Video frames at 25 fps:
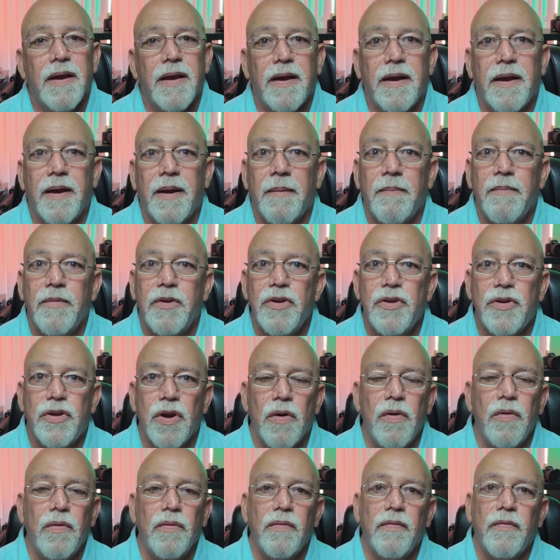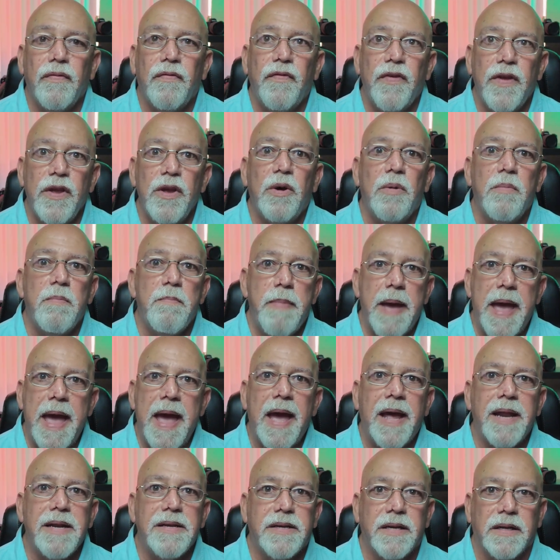Don't feel
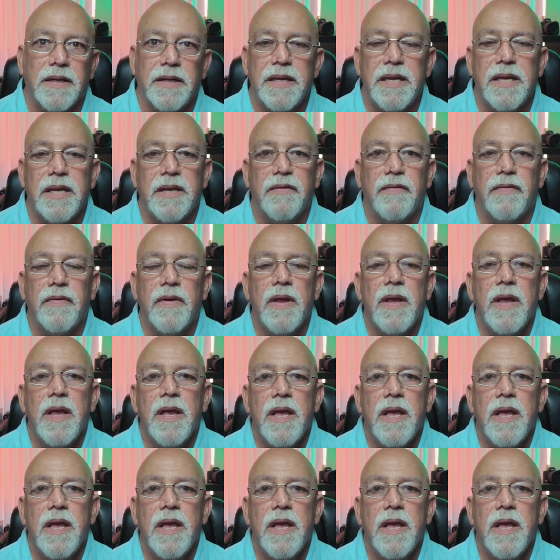bad to leave.